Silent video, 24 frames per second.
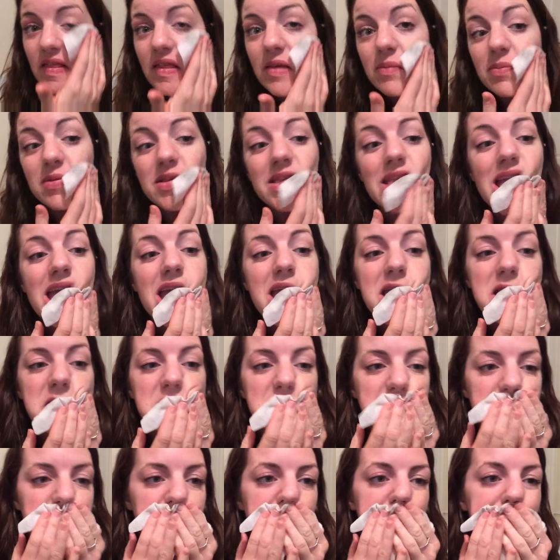Lip
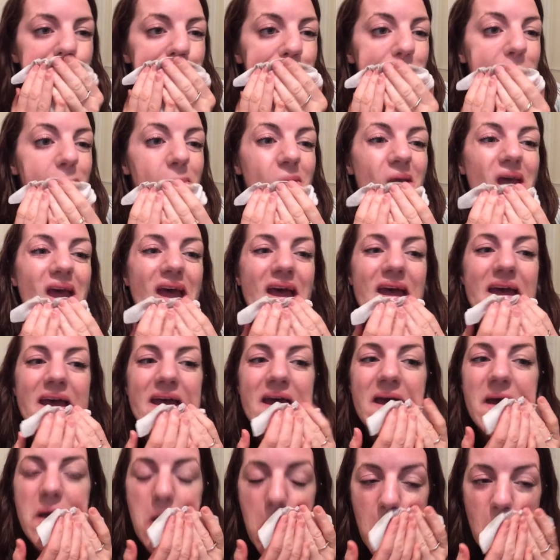stain.
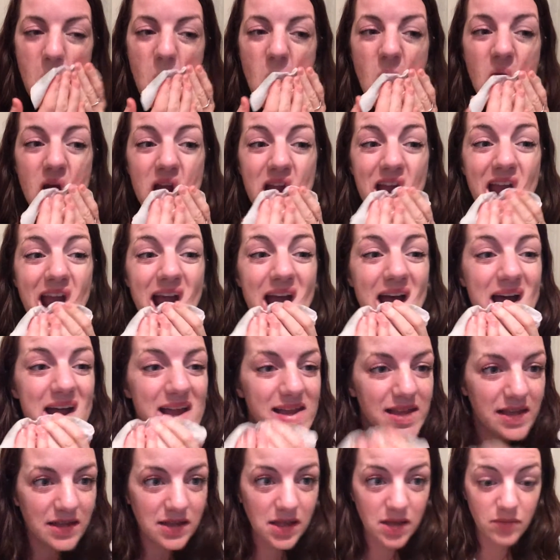Holy cow,
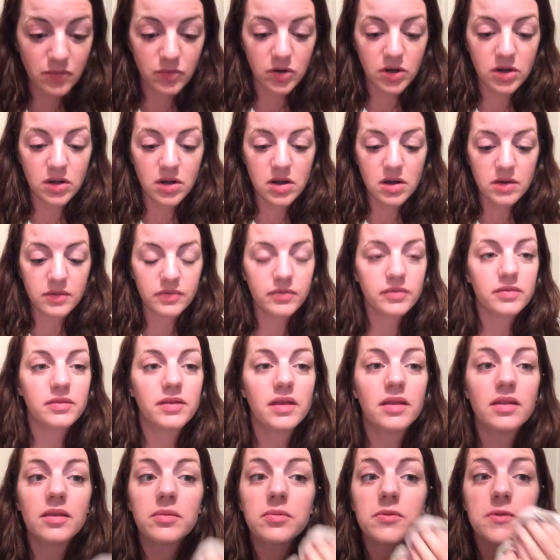that came right off.
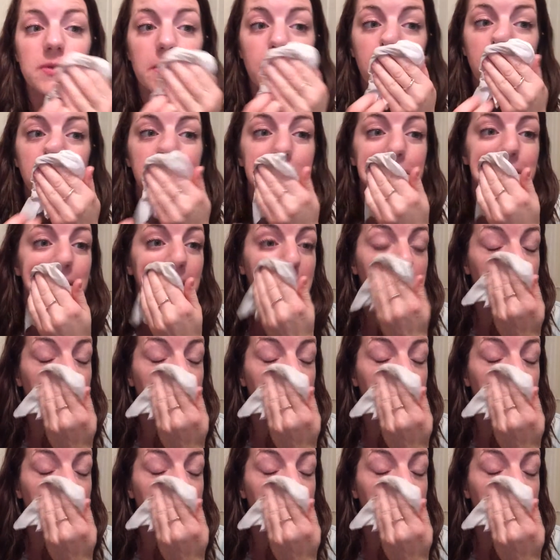That lip stain